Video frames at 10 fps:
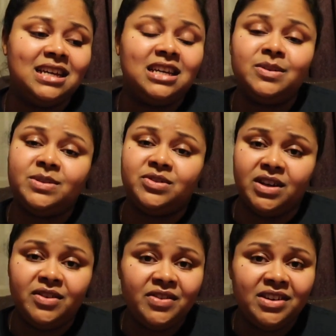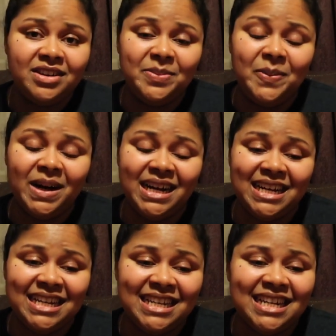It was rough,
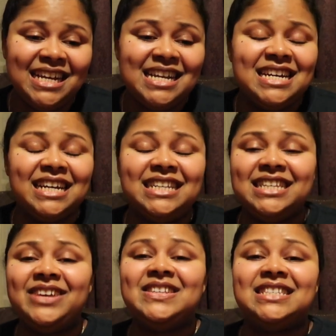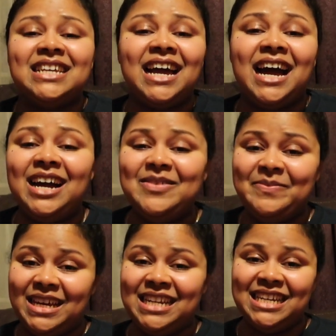but it's safe to say I
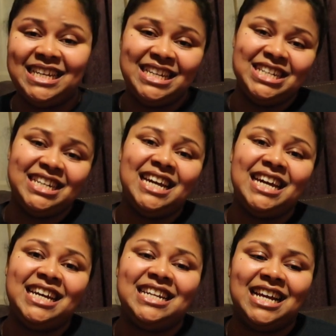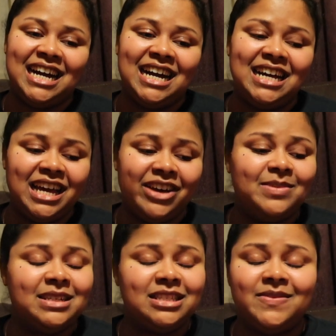made it here and I have
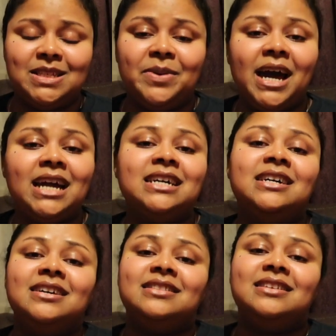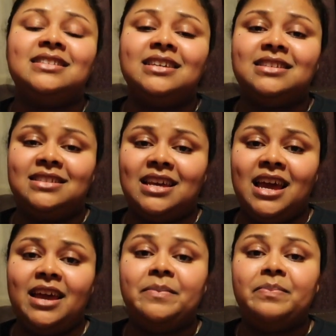my stuff to pack. This is
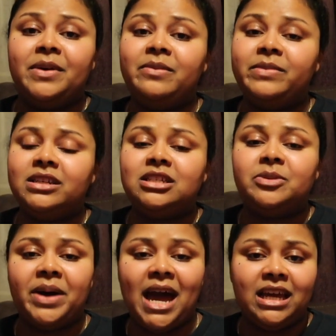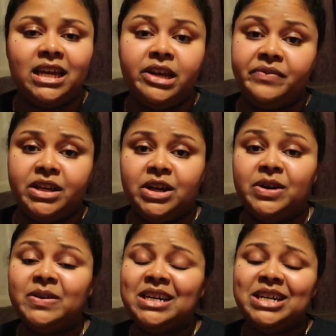a minimalist packing
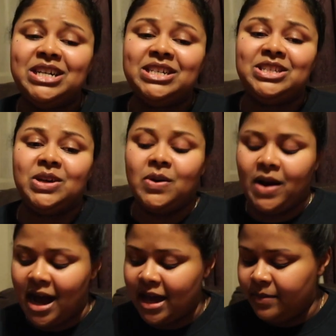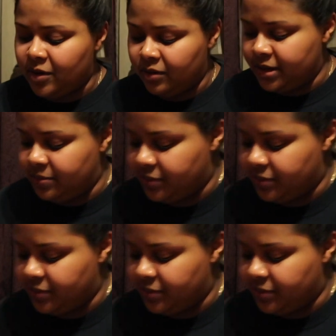video. So I am only